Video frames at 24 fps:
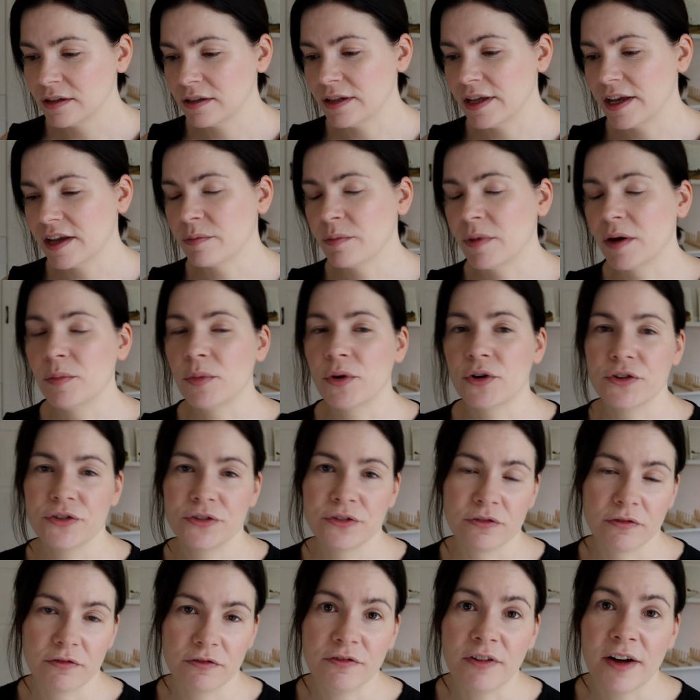like my
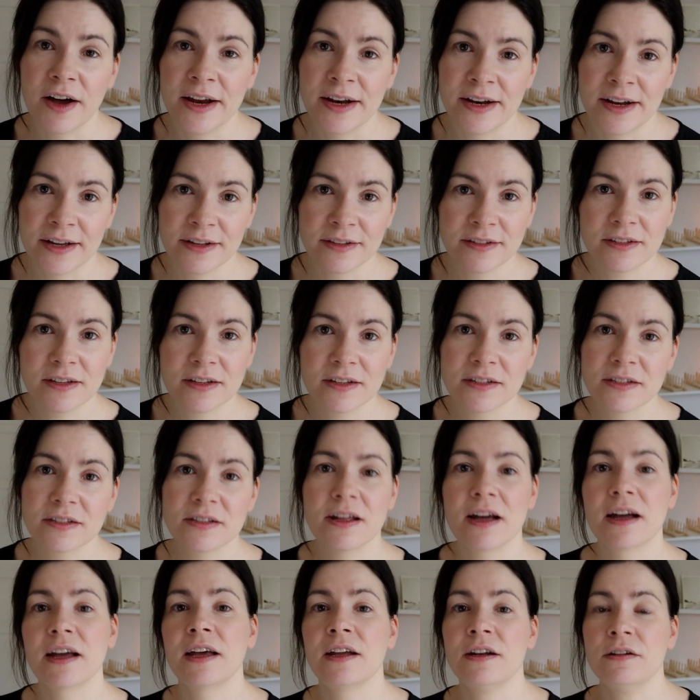personal finances,
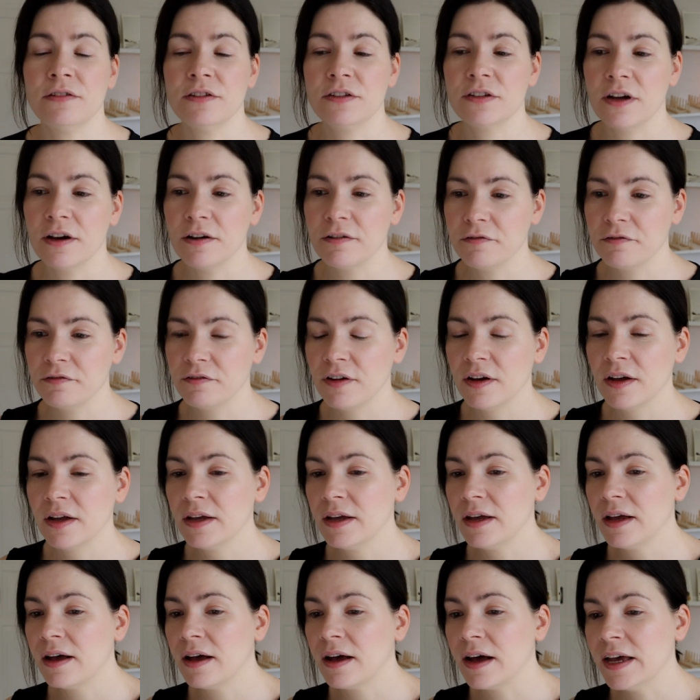that kind of stuff.
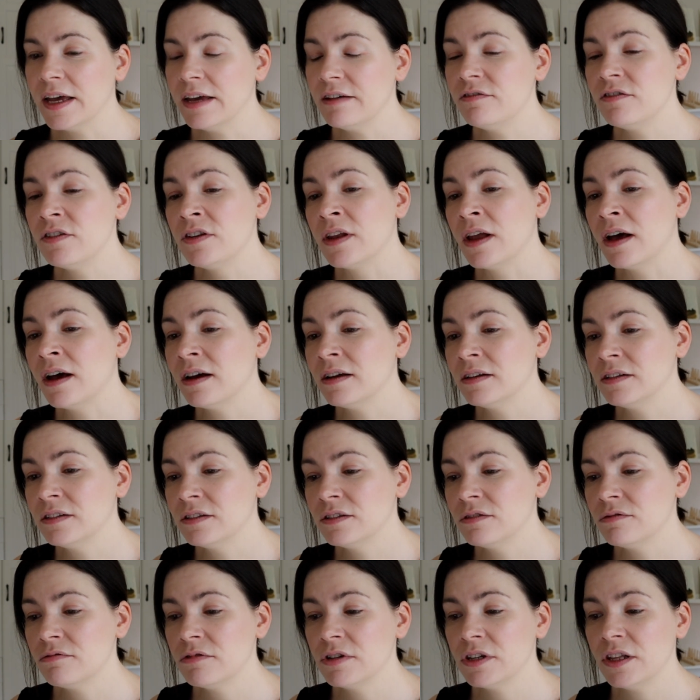I have
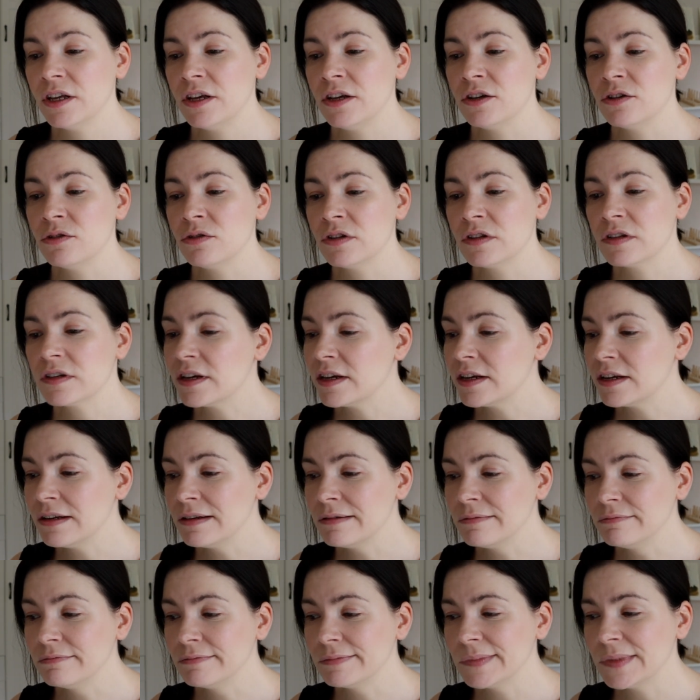not really used it
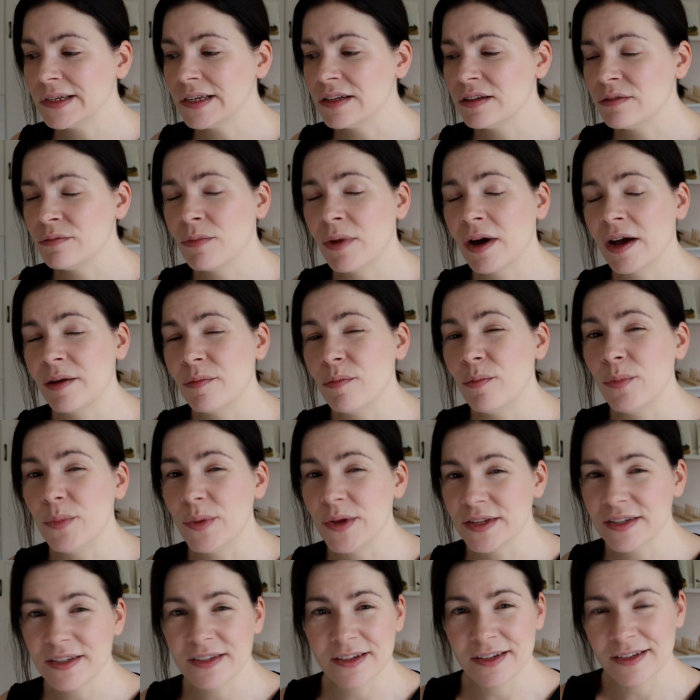in my
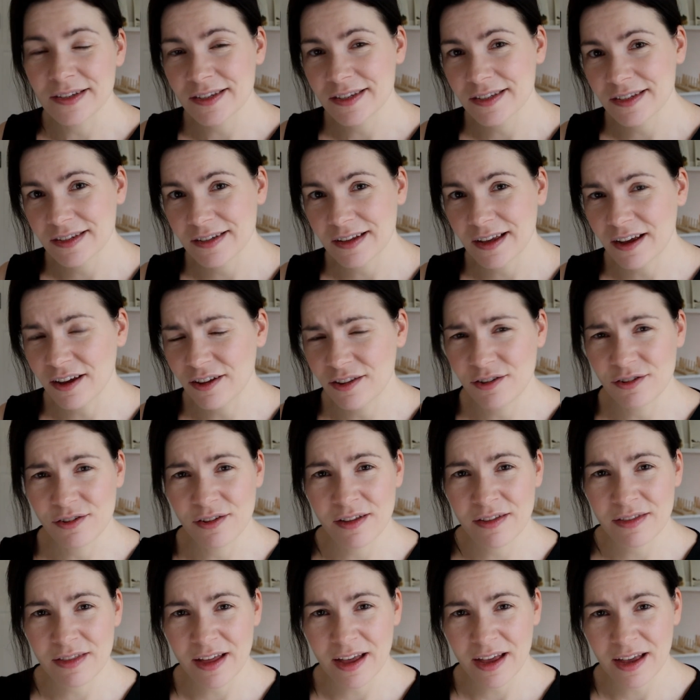business other
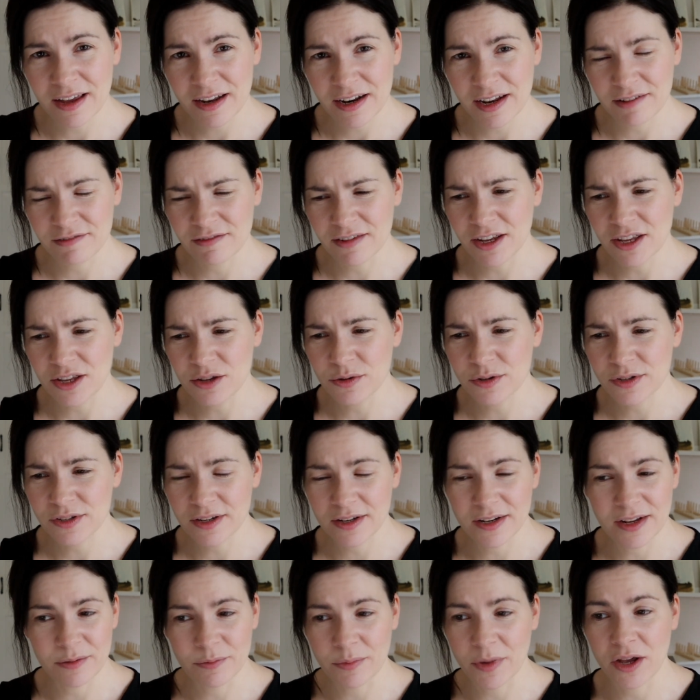than that. I have not used
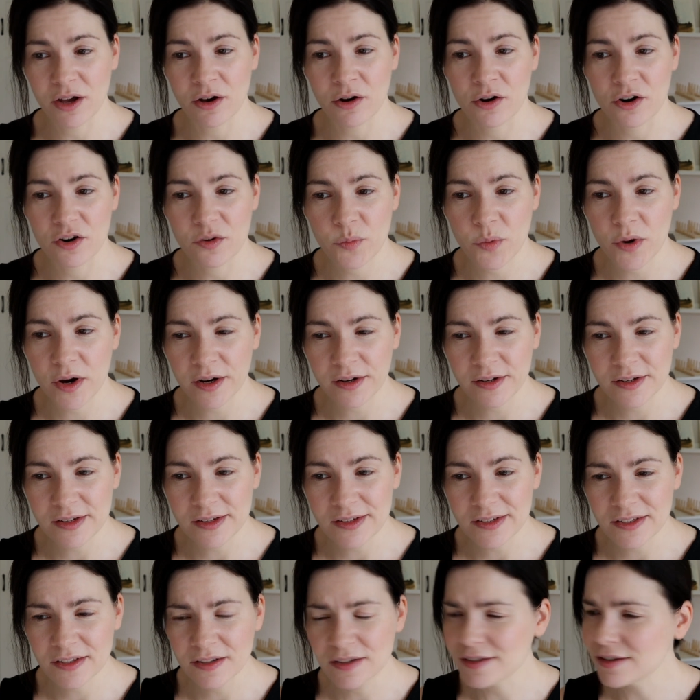it in my art
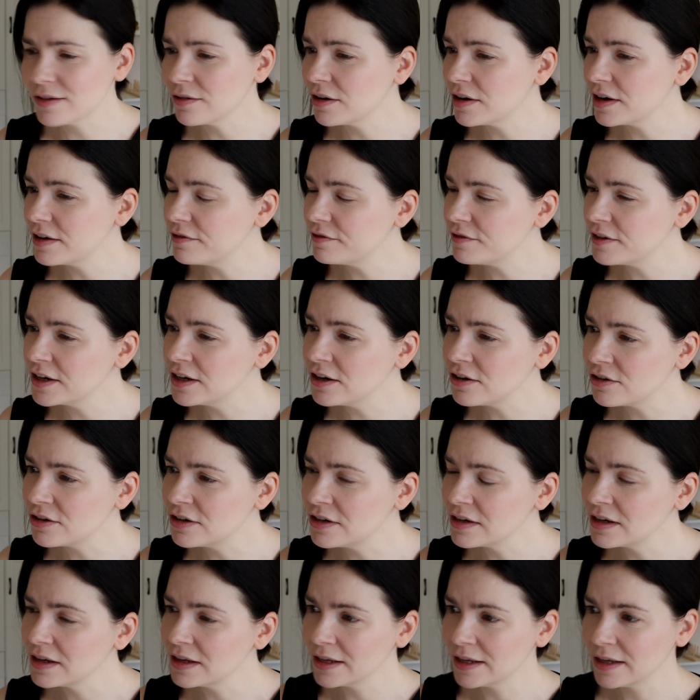practice. And so I figured,
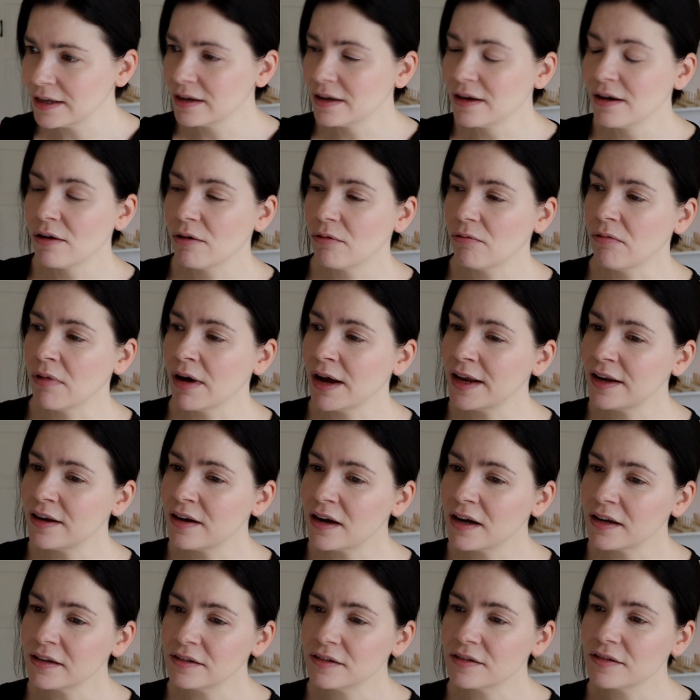why
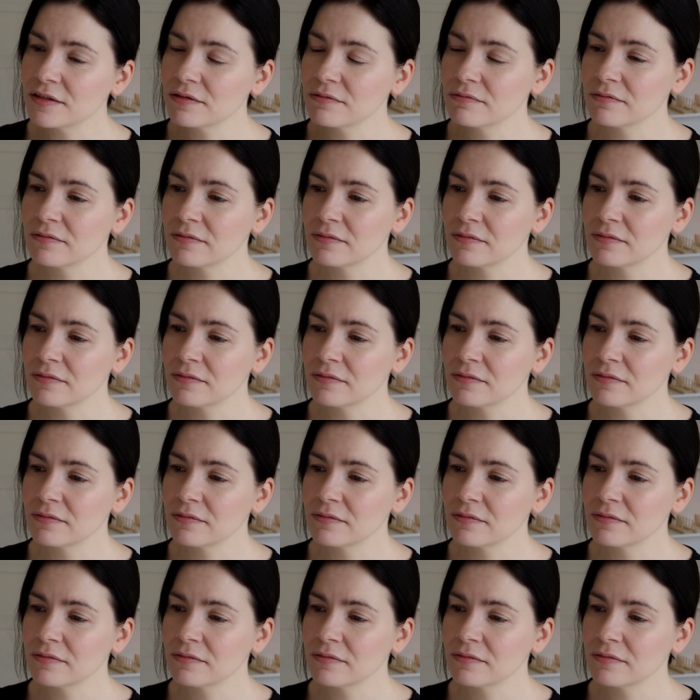not